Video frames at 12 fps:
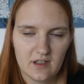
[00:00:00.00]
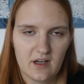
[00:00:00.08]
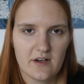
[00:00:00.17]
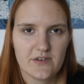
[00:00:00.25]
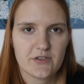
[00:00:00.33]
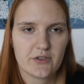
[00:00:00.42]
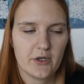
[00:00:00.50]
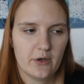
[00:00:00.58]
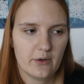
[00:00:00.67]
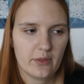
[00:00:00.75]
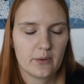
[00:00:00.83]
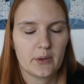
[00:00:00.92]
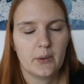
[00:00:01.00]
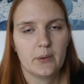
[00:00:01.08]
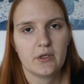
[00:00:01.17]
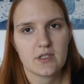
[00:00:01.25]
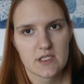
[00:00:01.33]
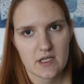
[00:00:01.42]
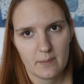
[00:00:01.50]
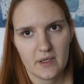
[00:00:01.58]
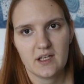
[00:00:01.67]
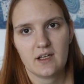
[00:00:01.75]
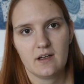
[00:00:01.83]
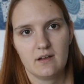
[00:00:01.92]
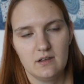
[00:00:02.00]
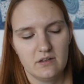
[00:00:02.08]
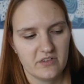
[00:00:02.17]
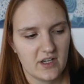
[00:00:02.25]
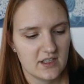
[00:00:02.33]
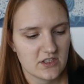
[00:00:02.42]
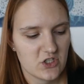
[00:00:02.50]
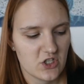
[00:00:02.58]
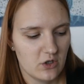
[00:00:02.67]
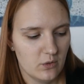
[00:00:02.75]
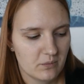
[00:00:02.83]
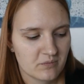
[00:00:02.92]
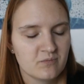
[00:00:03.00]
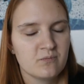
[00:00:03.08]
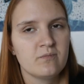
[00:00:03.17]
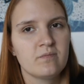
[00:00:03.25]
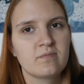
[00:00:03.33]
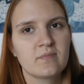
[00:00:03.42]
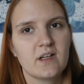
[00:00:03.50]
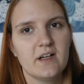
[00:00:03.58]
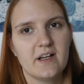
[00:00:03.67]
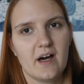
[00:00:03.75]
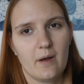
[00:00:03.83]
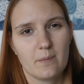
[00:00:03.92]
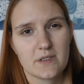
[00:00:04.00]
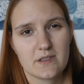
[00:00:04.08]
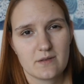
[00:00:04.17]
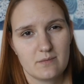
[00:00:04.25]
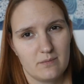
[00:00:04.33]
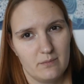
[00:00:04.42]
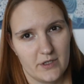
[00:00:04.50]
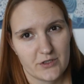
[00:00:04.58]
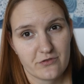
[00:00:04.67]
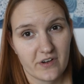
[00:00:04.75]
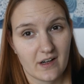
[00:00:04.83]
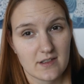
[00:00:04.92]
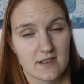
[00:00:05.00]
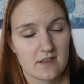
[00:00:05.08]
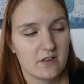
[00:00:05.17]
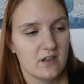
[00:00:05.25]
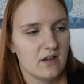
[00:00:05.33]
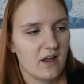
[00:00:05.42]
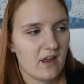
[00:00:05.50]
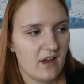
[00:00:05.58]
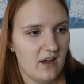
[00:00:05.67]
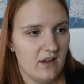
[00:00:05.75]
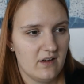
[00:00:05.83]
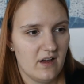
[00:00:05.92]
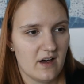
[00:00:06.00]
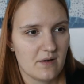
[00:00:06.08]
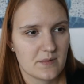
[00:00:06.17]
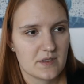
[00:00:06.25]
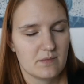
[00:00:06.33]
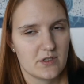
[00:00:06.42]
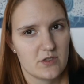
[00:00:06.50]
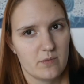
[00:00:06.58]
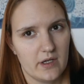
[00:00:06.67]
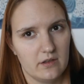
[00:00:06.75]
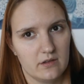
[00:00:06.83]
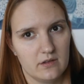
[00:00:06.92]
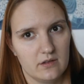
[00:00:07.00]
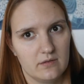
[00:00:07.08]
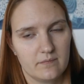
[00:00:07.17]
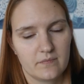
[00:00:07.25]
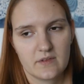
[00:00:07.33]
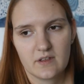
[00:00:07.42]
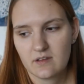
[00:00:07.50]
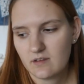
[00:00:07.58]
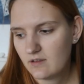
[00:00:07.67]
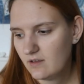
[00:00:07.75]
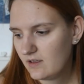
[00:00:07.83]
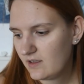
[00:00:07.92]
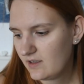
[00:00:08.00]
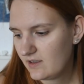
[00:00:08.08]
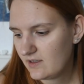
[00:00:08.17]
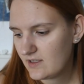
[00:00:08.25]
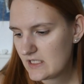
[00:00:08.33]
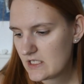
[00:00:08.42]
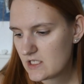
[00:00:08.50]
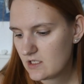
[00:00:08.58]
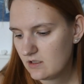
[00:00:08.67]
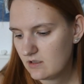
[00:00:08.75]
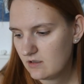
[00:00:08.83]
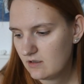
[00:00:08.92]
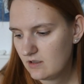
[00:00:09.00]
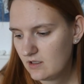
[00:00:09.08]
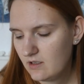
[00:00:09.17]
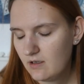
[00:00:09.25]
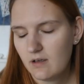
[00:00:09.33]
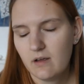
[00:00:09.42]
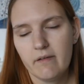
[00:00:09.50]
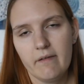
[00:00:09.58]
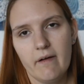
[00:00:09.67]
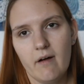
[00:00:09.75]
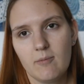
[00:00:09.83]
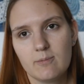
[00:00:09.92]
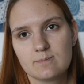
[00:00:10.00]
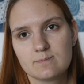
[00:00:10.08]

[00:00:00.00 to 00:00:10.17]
that has to go through your stomach and all of that. So it helps much faster and it helps much better, and yeah,